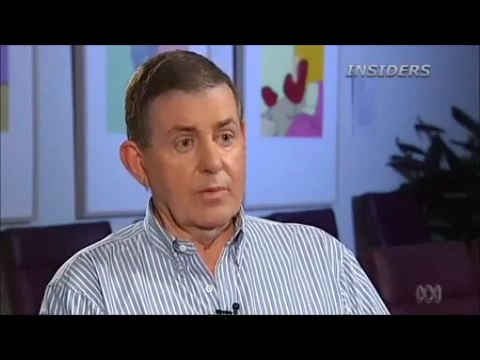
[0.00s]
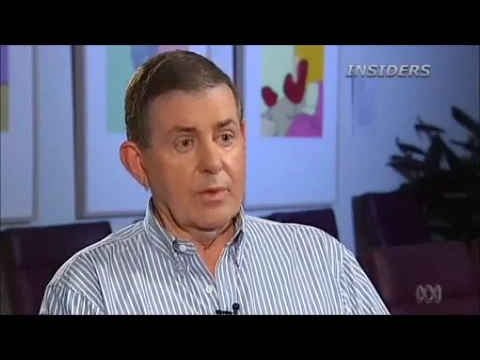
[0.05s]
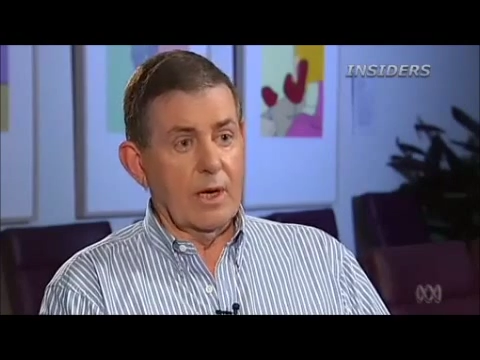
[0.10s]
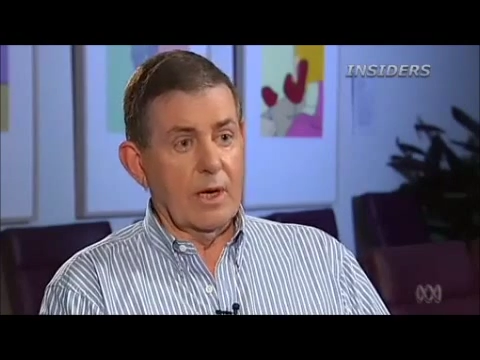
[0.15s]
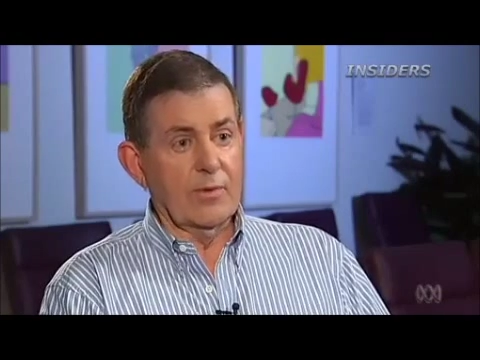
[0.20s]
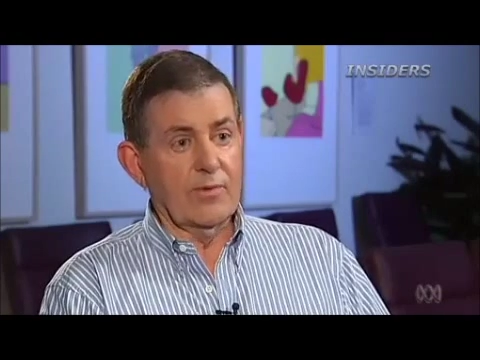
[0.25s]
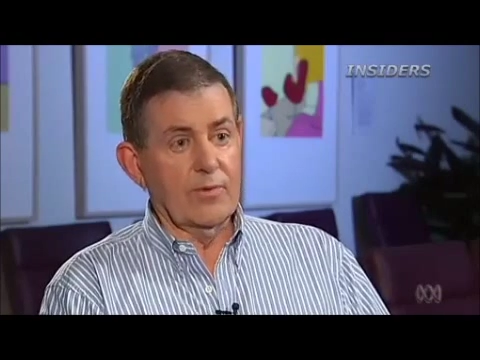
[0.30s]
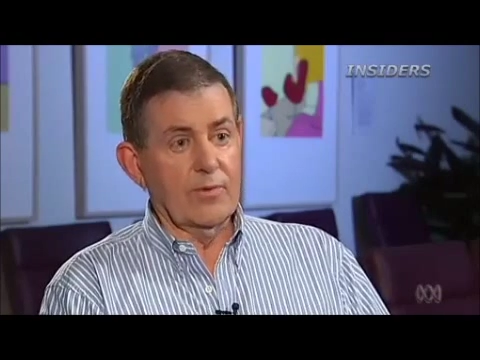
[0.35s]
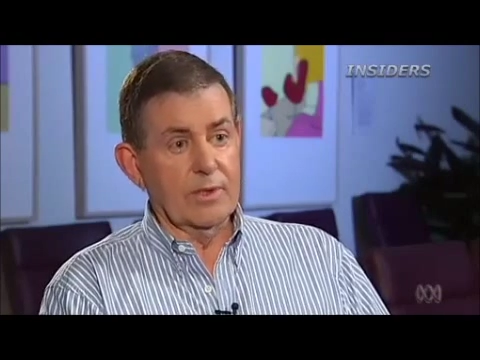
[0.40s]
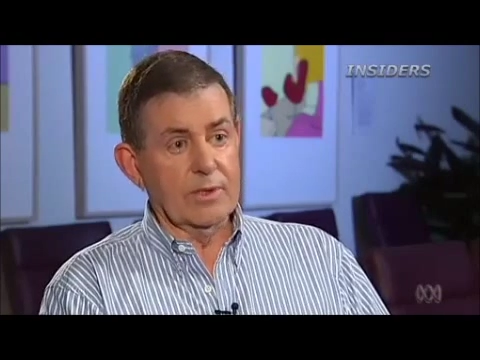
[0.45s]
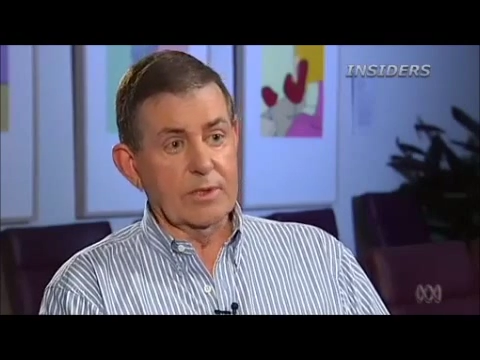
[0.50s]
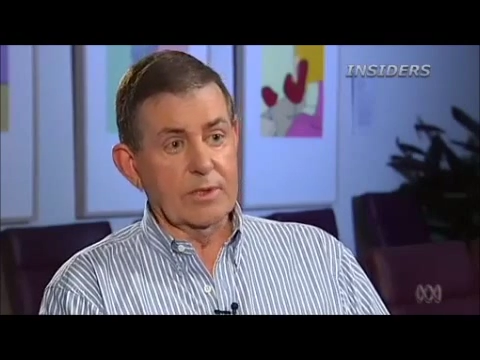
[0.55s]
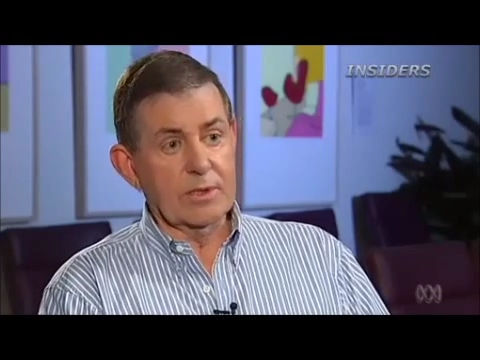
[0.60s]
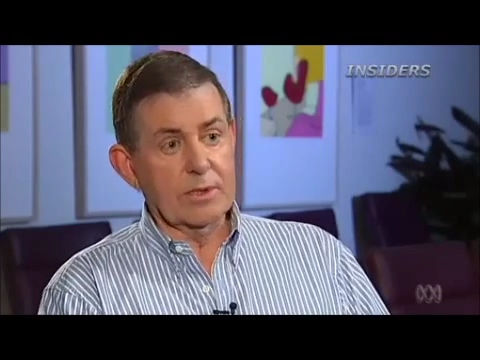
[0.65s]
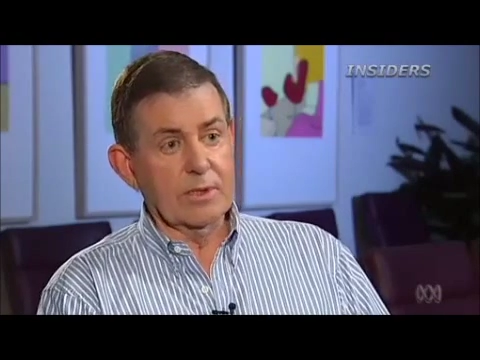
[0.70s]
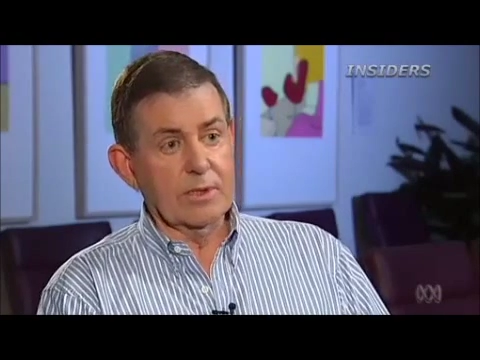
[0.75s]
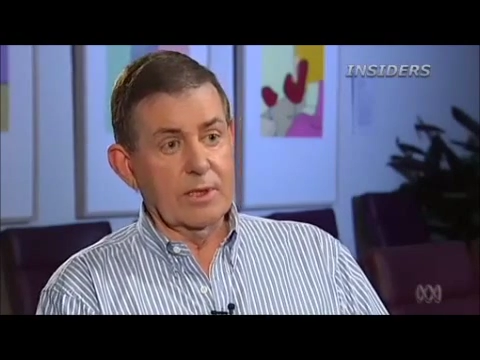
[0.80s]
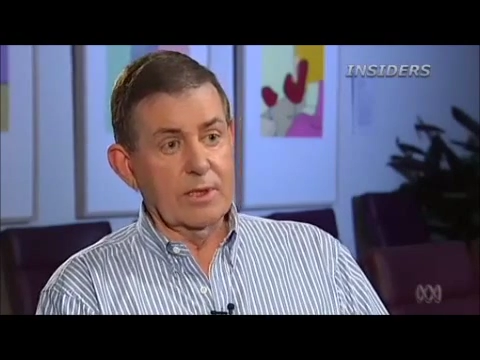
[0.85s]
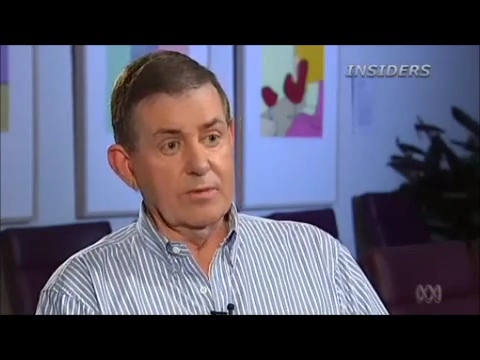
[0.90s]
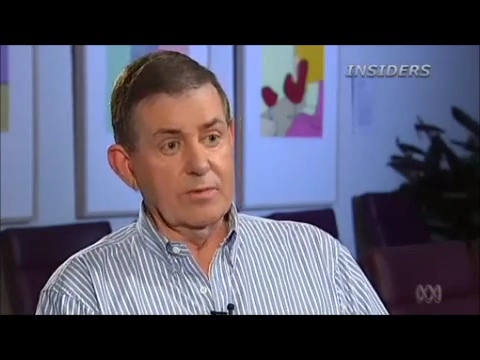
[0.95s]
Bruff, was it
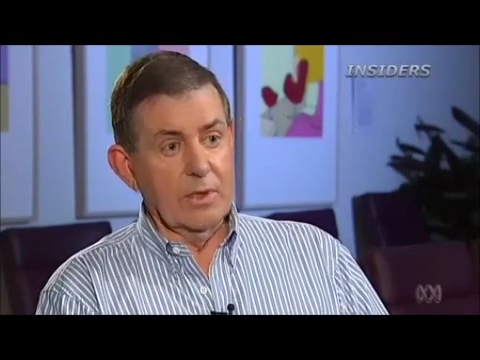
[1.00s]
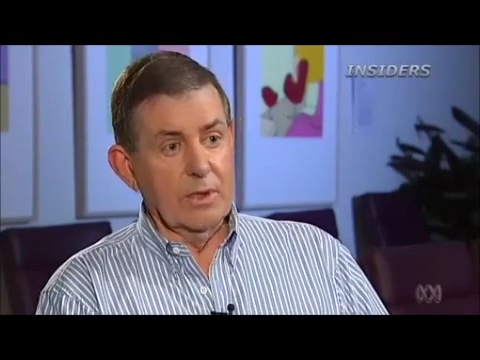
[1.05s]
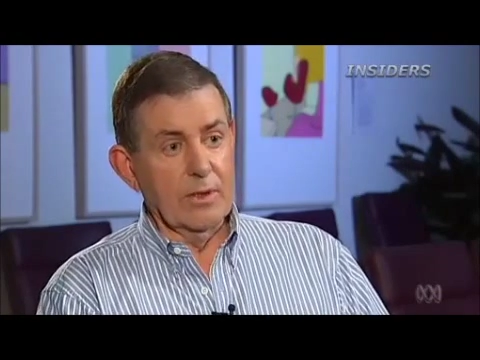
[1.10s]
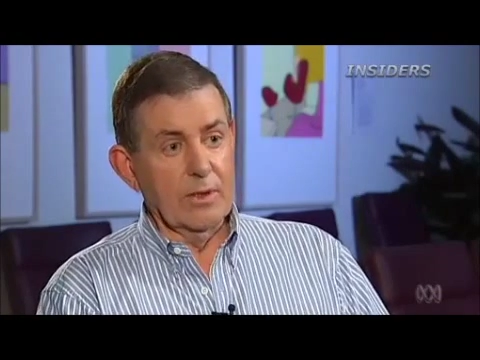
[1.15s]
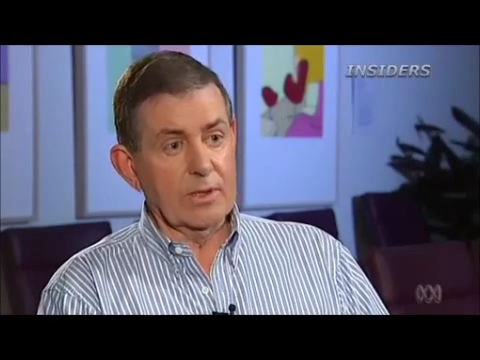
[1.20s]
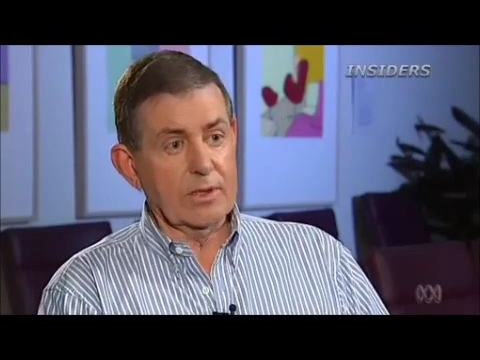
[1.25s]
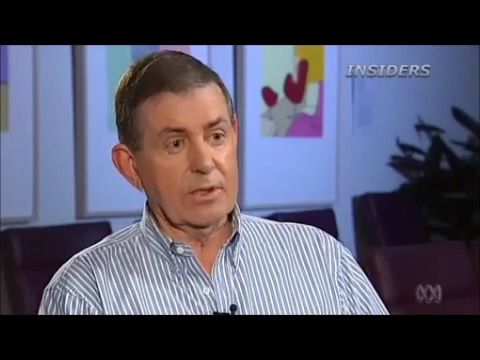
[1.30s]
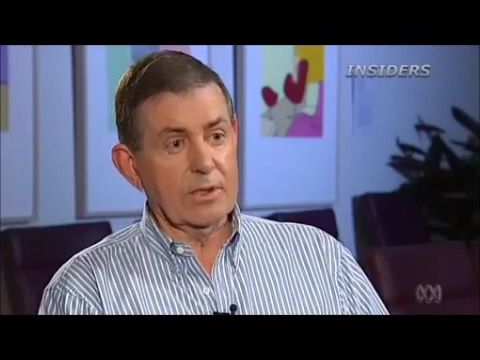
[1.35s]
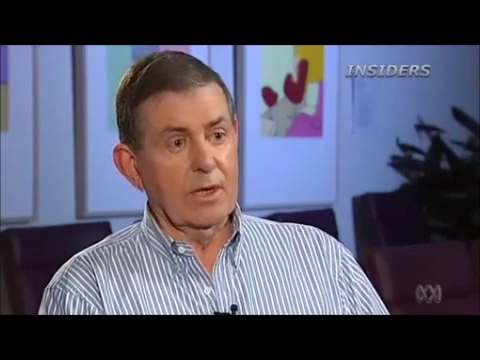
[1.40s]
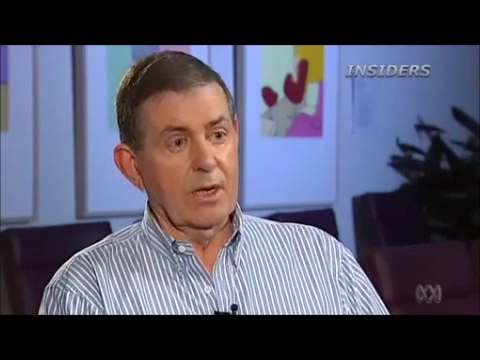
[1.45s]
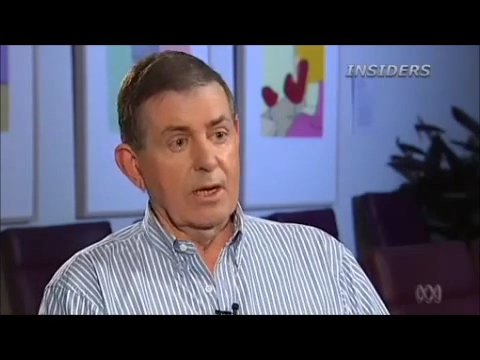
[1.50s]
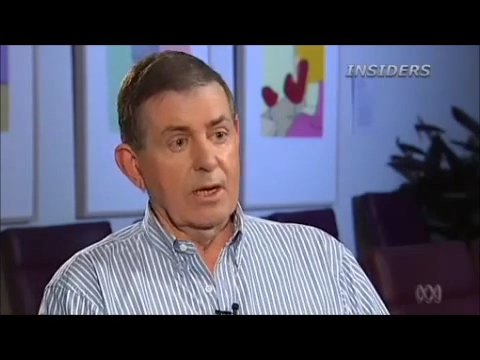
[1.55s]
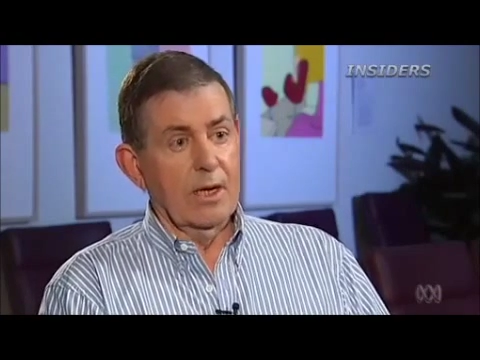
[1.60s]
Steve Lewis?